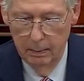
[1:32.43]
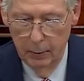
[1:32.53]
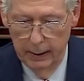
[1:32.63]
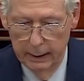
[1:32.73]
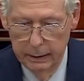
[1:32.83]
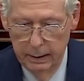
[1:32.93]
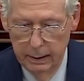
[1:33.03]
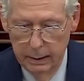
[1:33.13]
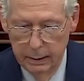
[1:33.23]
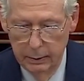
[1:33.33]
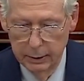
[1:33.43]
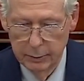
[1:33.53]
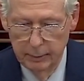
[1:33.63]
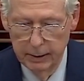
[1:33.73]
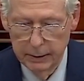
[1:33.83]
breath to
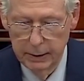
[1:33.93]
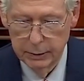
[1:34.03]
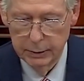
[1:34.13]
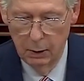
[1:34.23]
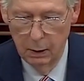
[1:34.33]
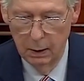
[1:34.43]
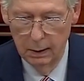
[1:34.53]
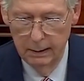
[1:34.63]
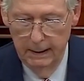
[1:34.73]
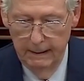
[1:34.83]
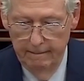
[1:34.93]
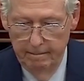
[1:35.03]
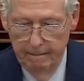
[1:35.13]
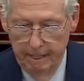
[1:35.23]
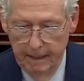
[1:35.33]
express his horror
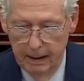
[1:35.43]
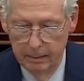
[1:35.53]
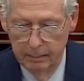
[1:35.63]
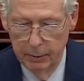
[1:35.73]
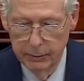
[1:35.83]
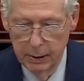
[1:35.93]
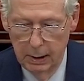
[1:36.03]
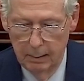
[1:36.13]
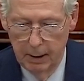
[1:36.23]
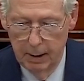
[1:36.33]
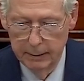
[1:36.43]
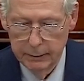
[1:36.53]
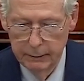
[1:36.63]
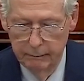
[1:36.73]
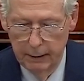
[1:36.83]
at both
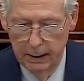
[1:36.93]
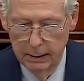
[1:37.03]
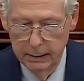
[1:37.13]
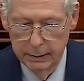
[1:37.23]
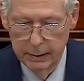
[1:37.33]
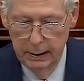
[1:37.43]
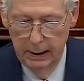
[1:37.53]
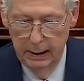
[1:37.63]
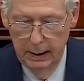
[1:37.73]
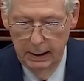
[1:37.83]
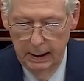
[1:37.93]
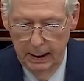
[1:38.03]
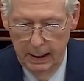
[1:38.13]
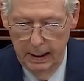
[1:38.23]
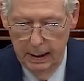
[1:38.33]
Hamas violence
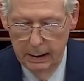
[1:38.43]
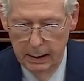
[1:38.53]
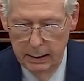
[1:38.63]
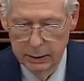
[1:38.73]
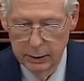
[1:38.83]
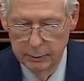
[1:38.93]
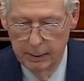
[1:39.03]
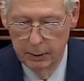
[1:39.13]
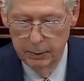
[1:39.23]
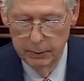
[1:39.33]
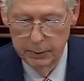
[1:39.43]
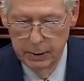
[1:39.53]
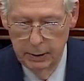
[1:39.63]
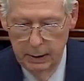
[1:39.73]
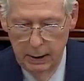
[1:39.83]
and a supposed
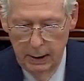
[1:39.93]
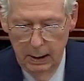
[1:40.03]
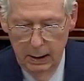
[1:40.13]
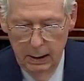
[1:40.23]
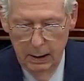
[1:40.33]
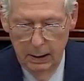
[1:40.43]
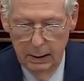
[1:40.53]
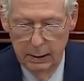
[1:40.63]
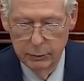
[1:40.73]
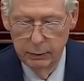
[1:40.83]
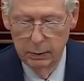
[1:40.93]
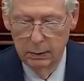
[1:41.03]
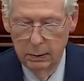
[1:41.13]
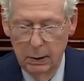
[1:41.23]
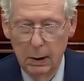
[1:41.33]

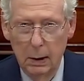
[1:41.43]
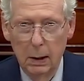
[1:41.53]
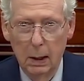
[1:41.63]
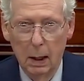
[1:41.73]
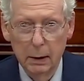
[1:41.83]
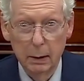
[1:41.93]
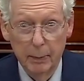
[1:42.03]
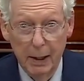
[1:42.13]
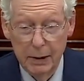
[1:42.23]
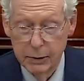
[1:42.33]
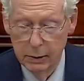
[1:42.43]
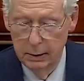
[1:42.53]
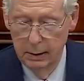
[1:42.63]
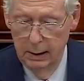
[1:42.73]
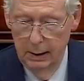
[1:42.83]
Israel occupation
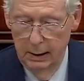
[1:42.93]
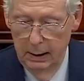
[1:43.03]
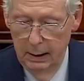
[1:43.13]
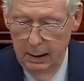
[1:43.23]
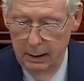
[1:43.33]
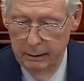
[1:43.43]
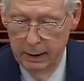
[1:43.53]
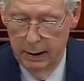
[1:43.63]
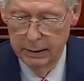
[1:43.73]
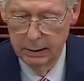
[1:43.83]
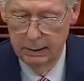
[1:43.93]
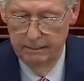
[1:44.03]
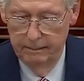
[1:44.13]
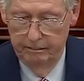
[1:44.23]
of Gaza.